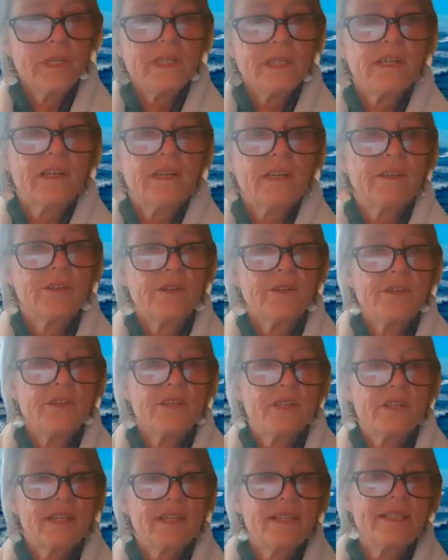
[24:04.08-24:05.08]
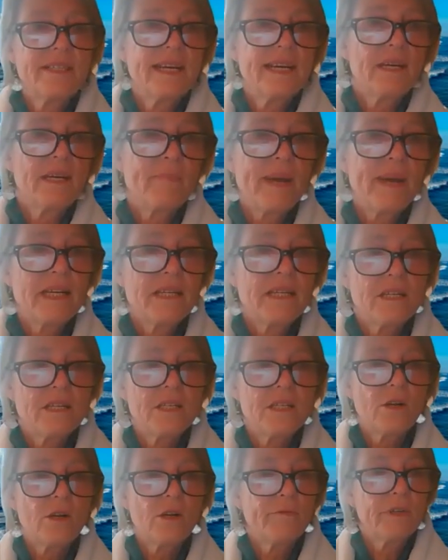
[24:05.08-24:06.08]
includes
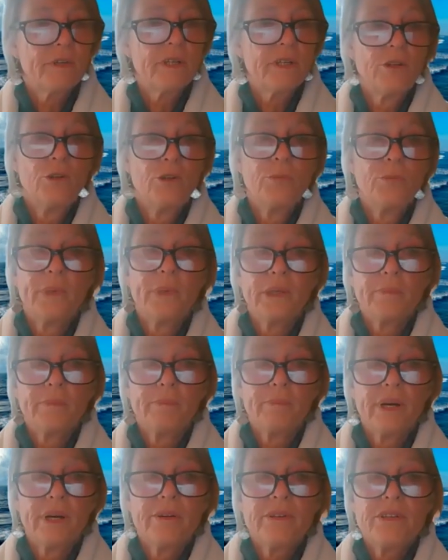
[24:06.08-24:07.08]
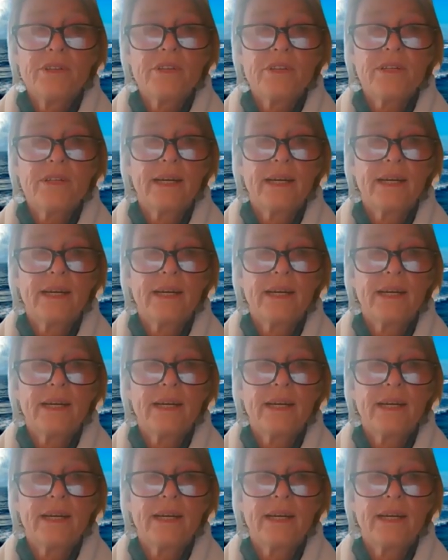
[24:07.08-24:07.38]
databases of canoe-built boats,